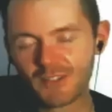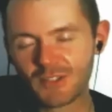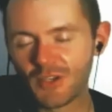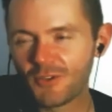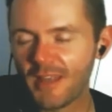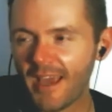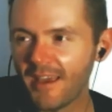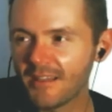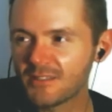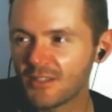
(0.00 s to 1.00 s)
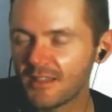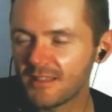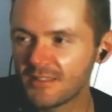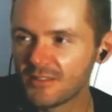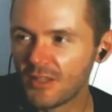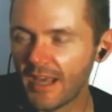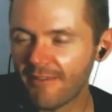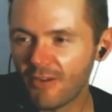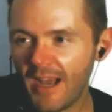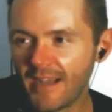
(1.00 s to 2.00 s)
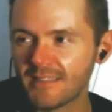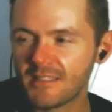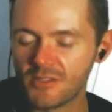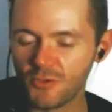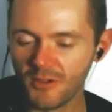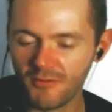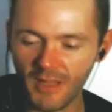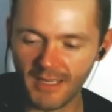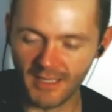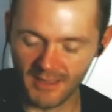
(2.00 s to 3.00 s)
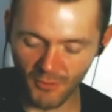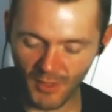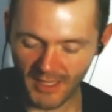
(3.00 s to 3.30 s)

So do they ever act as sort of like in the way